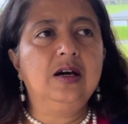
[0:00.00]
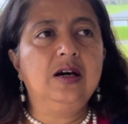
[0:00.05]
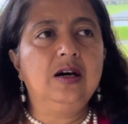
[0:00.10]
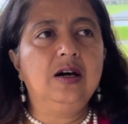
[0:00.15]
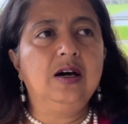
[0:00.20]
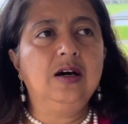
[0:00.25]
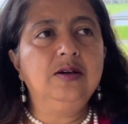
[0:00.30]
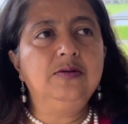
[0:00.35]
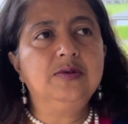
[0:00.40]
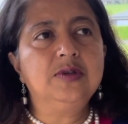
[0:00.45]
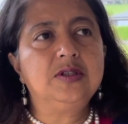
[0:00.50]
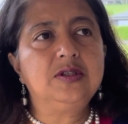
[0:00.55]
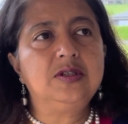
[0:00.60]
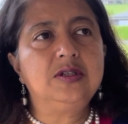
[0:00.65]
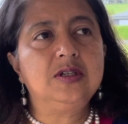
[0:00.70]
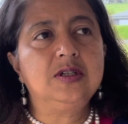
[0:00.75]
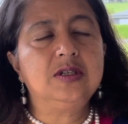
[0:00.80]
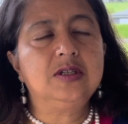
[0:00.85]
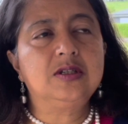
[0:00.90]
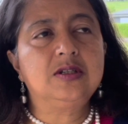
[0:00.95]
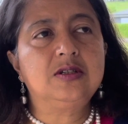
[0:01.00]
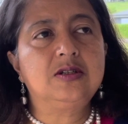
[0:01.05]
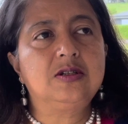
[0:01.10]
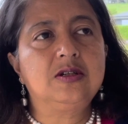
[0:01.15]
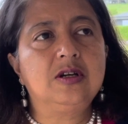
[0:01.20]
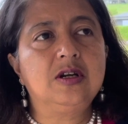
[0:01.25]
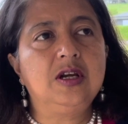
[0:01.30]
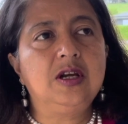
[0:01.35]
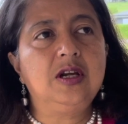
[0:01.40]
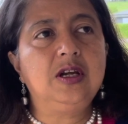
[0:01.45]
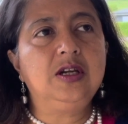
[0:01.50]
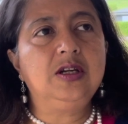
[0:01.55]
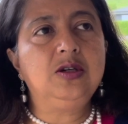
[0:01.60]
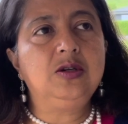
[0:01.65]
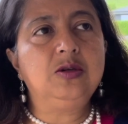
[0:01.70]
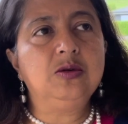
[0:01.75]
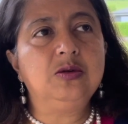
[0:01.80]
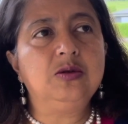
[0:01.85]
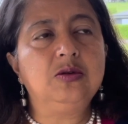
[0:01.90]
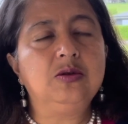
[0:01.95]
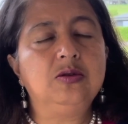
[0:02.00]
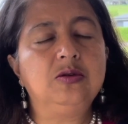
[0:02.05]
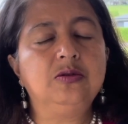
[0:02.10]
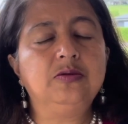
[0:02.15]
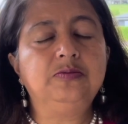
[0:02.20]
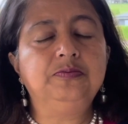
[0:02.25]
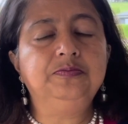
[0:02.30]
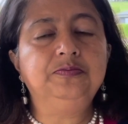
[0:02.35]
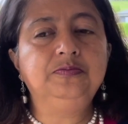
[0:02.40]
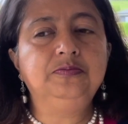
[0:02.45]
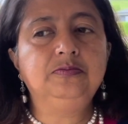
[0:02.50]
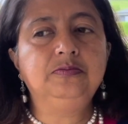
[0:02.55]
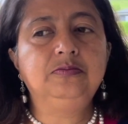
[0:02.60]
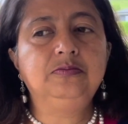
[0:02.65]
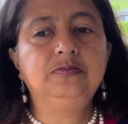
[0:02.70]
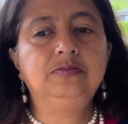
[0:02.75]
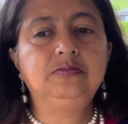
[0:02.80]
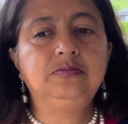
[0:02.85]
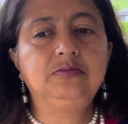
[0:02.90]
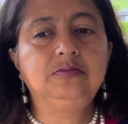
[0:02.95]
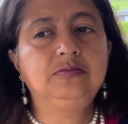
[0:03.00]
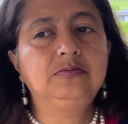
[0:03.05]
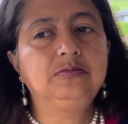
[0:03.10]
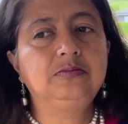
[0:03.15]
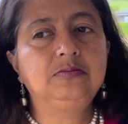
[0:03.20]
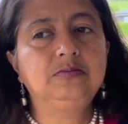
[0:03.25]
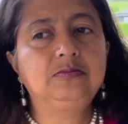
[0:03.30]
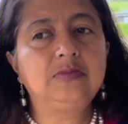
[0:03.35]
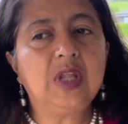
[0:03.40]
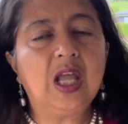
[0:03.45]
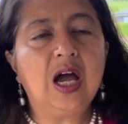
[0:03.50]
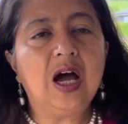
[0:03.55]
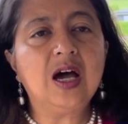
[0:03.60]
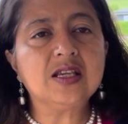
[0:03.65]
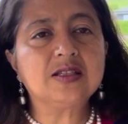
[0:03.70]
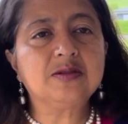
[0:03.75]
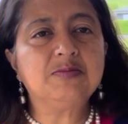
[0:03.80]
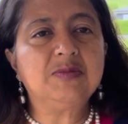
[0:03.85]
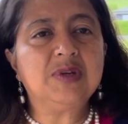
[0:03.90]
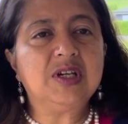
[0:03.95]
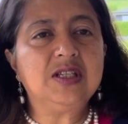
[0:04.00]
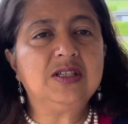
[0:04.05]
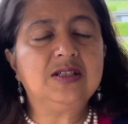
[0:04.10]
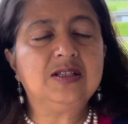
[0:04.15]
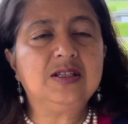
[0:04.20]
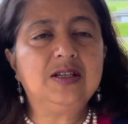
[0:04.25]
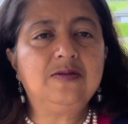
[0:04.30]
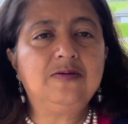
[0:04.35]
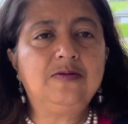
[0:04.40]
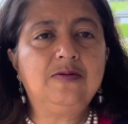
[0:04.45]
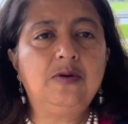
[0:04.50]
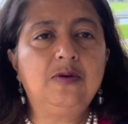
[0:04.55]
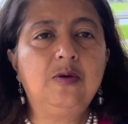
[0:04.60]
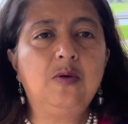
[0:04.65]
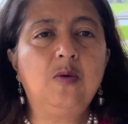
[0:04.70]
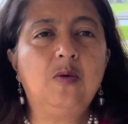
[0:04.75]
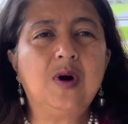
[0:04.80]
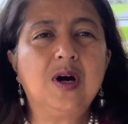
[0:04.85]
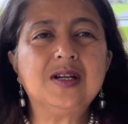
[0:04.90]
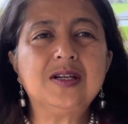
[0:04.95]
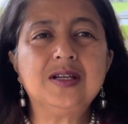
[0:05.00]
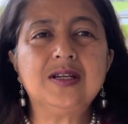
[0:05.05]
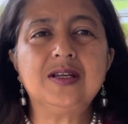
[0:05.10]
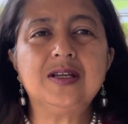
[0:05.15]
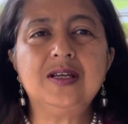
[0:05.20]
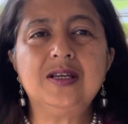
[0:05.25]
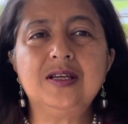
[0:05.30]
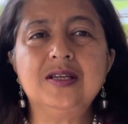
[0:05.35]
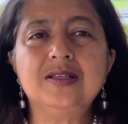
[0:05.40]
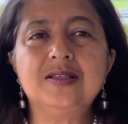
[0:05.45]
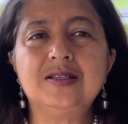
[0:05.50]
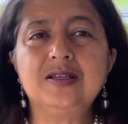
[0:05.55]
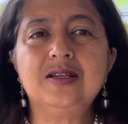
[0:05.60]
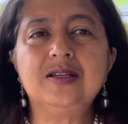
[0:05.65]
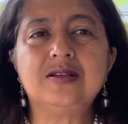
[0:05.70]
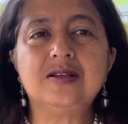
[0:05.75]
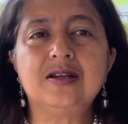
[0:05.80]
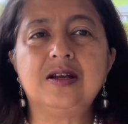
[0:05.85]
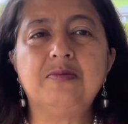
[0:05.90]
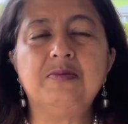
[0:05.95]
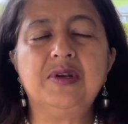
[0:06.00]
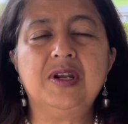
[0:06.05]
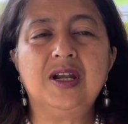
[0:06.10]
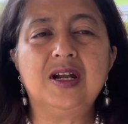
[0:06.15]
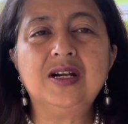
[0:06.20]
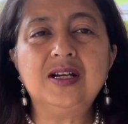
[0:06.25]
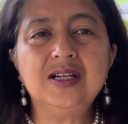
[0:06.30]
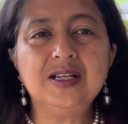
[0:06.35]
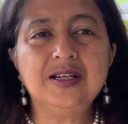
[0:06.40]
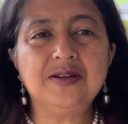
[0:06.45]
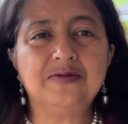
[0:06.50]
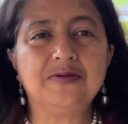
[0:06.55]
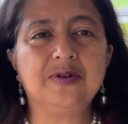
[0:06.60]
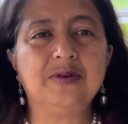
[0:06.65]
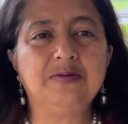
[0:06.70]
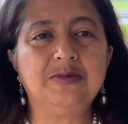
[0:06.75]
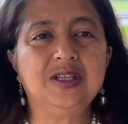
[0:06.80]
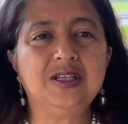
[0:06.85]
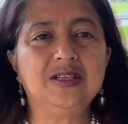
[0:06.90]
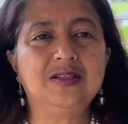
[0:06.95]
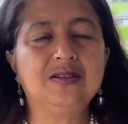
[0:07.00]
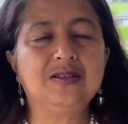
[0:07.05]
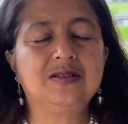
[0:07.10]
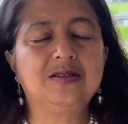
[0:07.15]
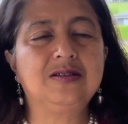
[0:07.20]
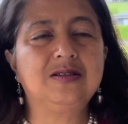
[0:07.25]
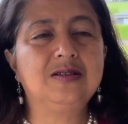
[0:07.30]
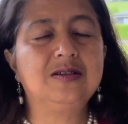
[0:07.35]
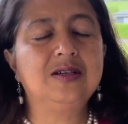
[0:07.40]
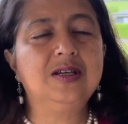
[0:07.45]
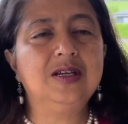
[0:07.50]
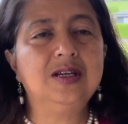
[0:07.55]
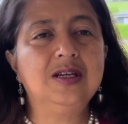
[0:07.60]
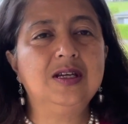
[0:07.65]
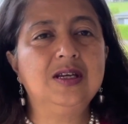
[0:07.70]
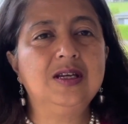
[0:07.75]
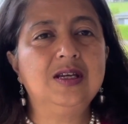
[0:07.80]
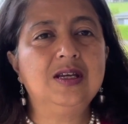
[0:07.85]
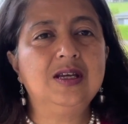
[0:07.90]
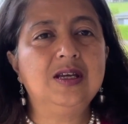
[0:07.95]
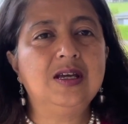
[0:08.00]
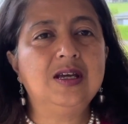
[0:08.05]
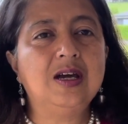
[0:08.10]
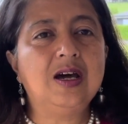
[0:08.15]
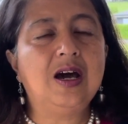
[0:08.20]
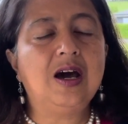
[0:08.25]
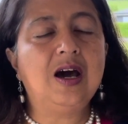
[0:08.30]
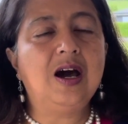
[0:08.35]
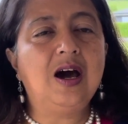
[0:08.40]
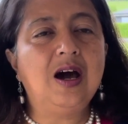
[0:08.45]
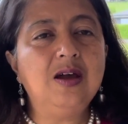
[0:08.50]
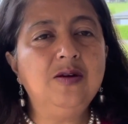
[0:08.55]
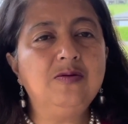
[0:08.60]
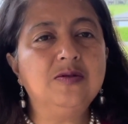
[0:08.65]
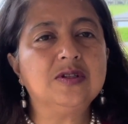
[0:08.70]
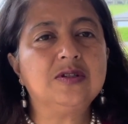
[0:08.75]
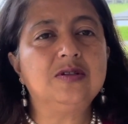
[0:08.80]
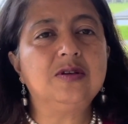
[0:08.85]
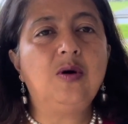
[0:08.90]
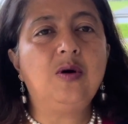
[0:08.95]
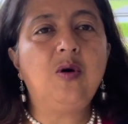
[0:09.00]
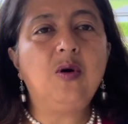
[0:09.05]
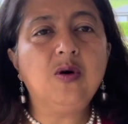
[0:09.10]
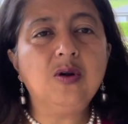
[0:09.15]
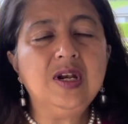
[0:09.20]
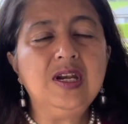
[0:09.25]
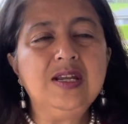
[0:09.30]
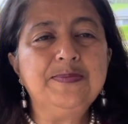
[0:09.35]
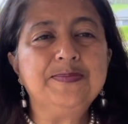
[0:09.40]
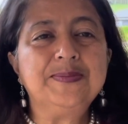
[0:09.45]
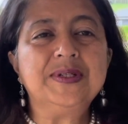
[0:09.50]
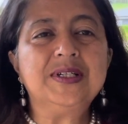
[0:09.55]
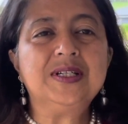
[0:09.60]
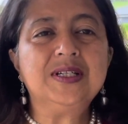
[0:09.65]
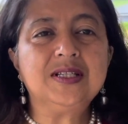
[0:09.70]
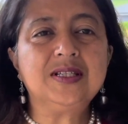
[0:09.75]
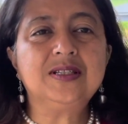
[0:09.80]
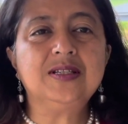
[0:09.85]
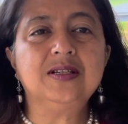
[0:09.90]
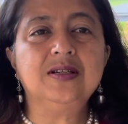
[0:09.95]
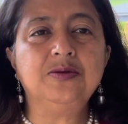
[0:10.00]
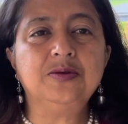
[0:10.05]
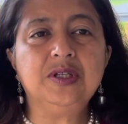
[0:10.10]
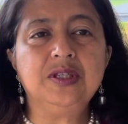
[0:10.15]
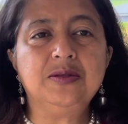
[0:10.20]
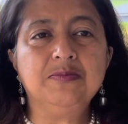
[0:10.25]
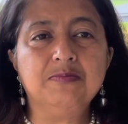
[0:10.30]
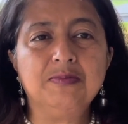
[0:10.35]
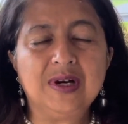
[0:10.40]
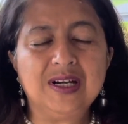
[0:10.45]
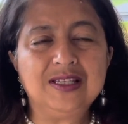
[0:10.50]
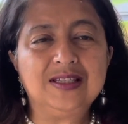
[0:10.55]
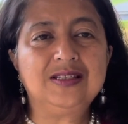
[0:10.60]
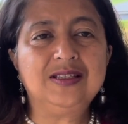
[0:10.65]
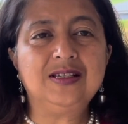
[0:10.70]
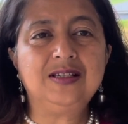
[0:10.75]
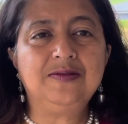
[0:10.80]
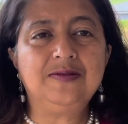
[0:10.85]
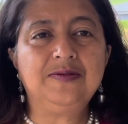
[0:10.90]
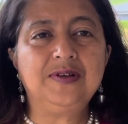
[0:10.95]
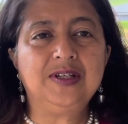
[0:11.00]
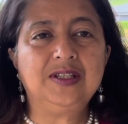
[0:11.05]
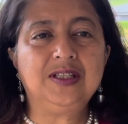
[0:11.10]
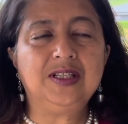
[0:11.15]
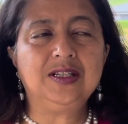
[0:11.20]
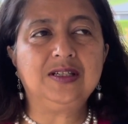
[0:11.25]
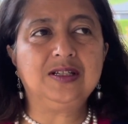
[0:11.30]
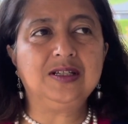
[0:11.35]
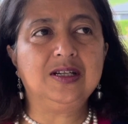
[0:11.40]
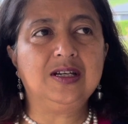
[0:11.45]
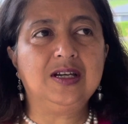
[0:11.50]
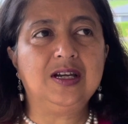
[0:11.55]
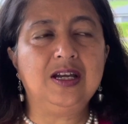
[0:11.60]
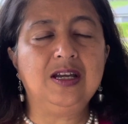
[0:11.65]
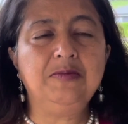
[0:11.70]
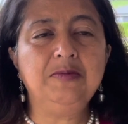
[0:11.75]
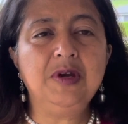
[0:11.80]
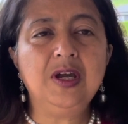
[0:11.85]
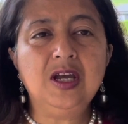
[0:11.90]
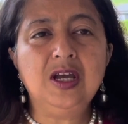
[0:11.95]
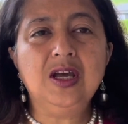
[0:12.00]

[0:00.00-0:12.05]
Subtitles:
I was just trying to ask myself, what is it I'm learning from this? I was the only person with myself at that time.